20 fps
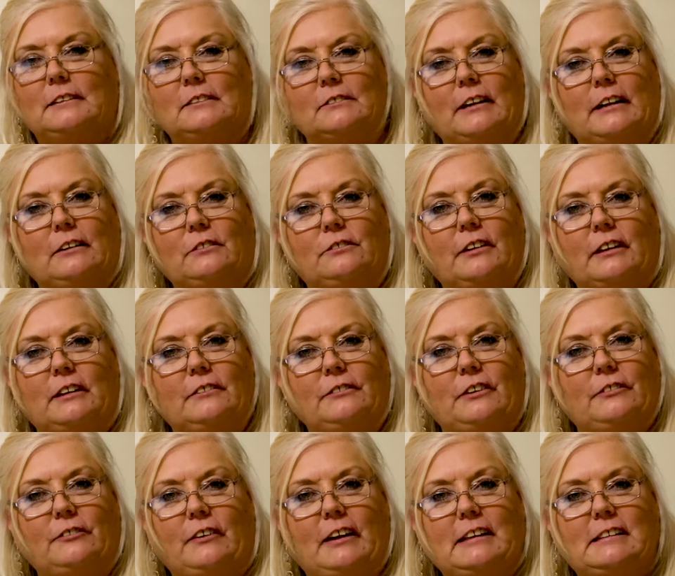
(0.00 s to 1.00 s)
right in front of
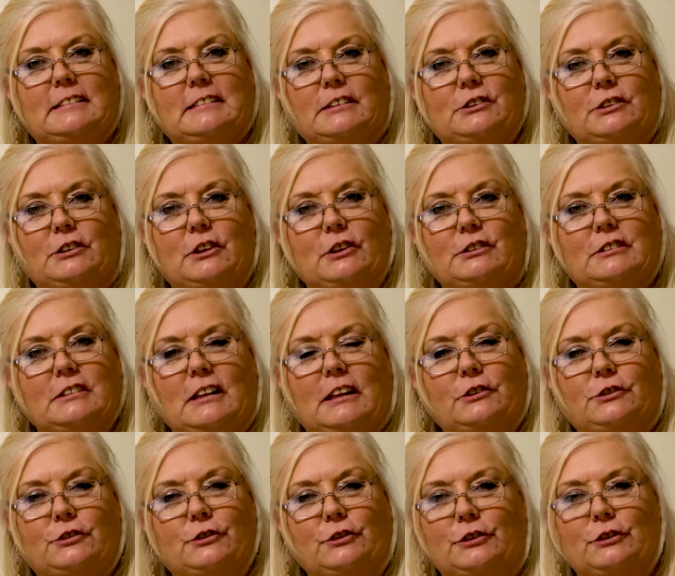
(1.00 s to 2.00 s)
your face that is
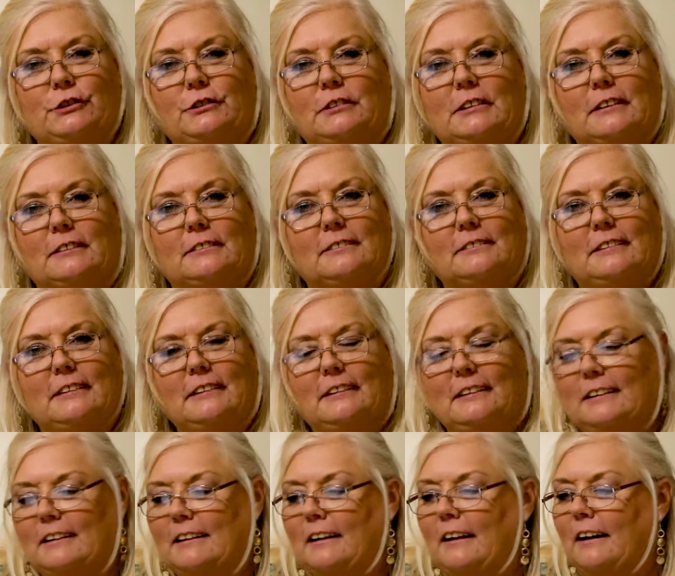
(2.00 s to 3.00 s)
not true, or
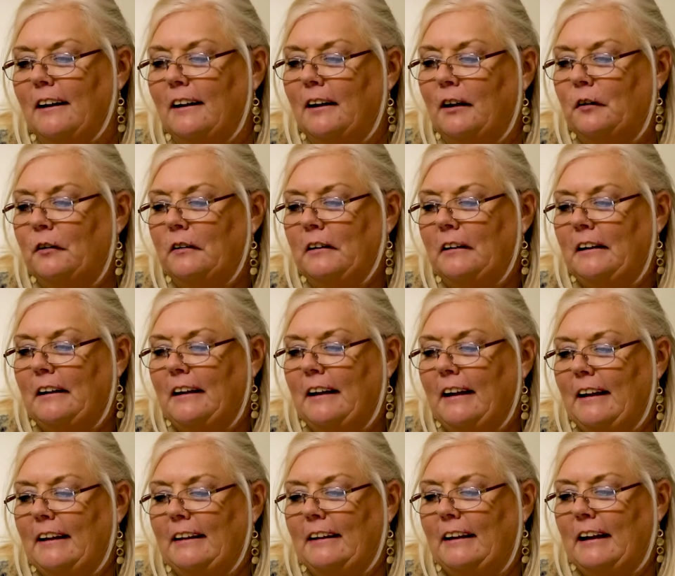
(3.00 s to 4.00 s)
uh,
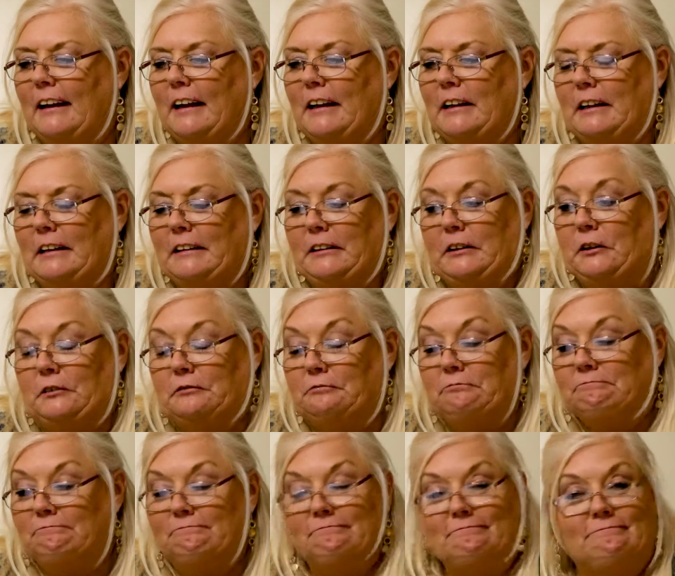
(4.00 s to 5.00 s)

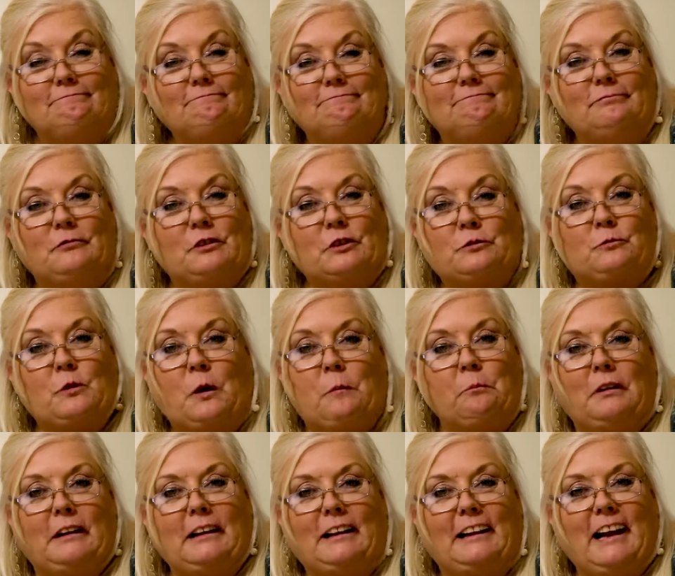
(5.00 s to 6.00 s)
it's
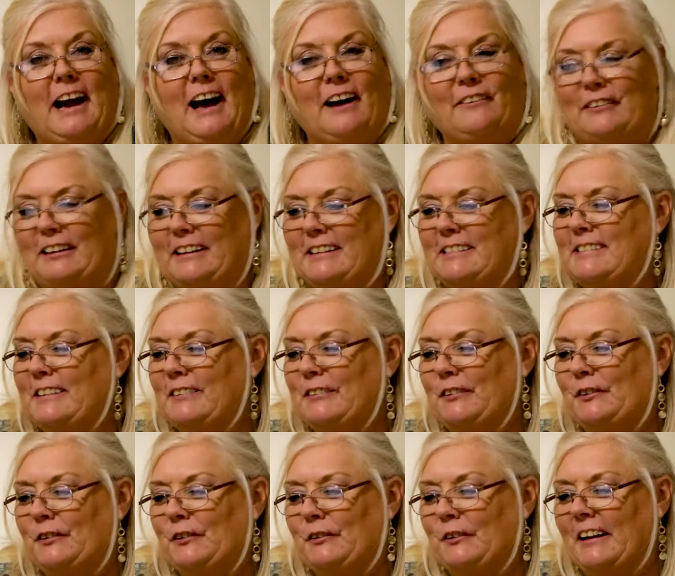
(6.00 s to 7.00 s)
completely obvious that
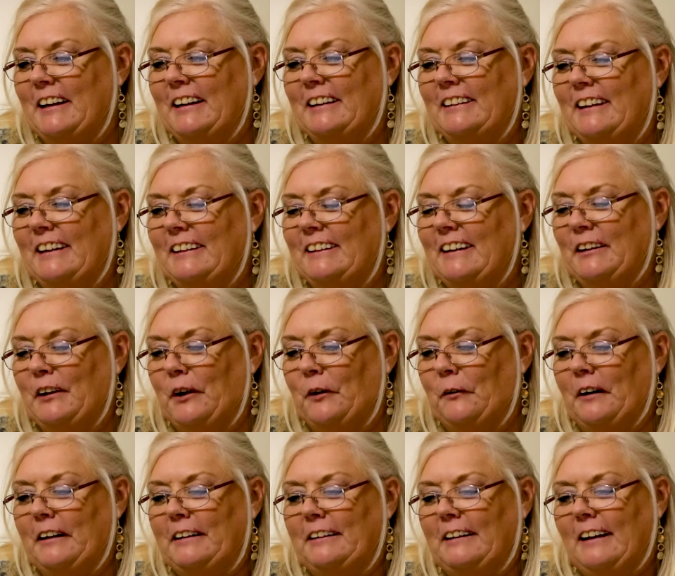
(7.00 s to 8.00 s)
they're doing it and they
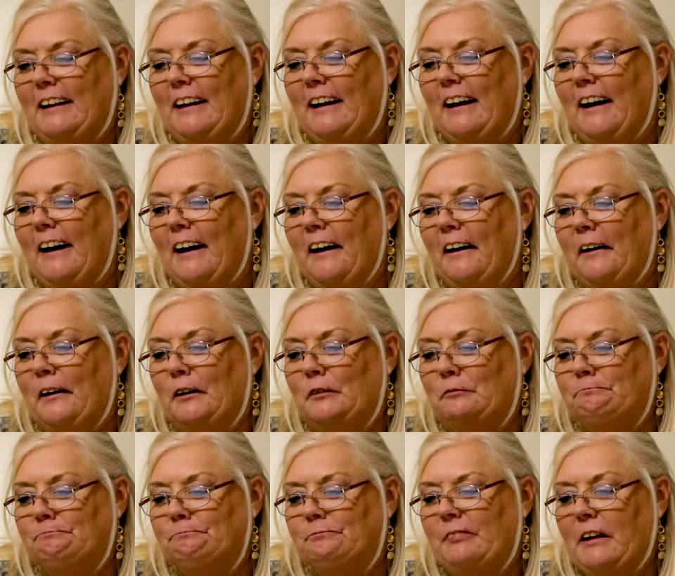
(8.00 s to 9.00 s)
know it.
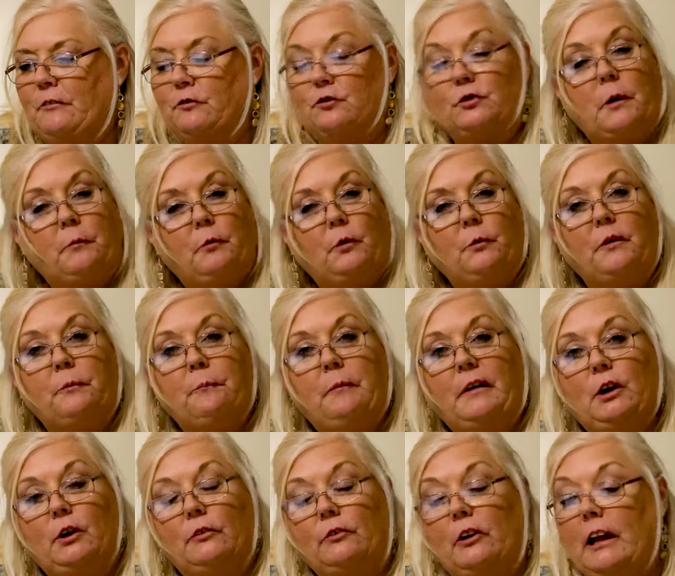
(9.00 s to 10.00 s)
They have trouble with
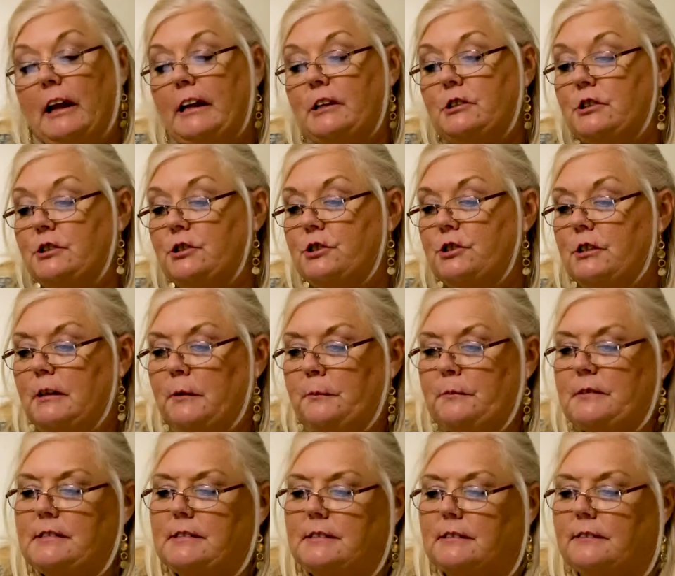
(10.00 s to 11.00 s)
peer
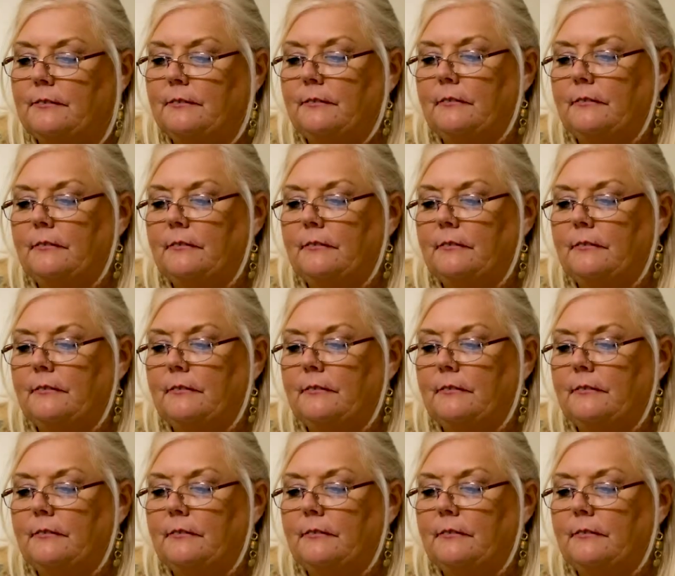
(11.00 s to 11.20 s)
relationships.